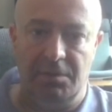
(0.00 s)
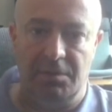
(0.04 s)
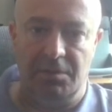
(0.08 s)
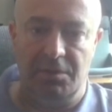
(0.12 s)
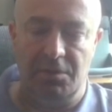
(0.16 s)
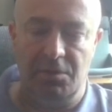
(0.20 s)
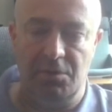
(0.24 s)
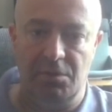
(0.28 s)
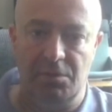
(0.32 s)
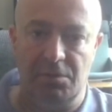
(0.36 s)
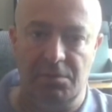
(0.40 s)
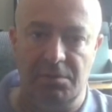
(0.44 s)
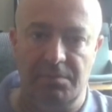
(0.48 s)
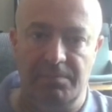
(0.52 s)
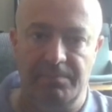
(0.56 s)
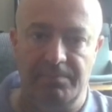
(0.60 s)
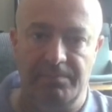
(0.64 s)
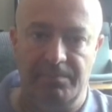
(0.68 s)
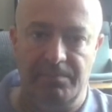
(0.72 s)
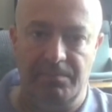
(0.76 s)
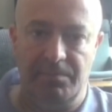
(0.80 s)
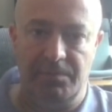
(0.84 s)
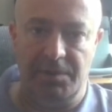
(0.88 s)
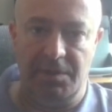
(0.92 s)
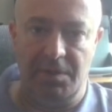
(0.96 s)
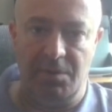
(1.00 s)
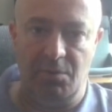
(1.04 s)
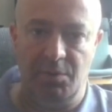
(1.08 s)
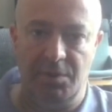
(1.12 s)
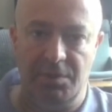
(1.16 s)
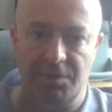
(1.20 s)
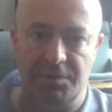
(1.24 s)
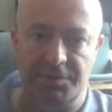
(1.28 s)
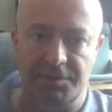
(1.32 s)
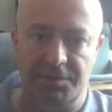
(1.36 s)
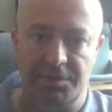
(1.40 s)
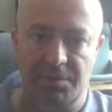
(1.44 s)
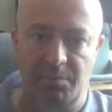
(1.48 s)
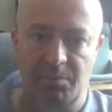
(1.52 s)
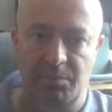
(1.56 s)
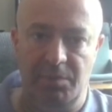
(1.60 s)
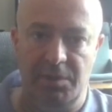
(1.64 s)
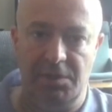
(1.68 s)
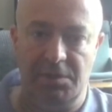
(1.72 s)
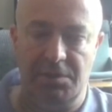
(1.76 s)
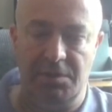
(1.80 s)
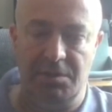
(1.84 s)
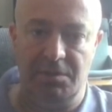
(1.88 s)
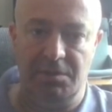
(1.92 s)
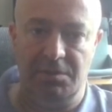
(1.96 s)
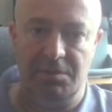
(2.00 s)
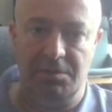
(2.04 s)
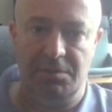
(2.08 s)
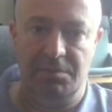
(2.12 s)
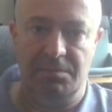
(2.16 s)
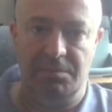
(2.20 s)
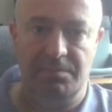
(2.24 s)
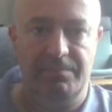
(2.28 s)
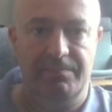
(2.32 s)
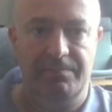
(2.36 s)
Good. Now we can submit it.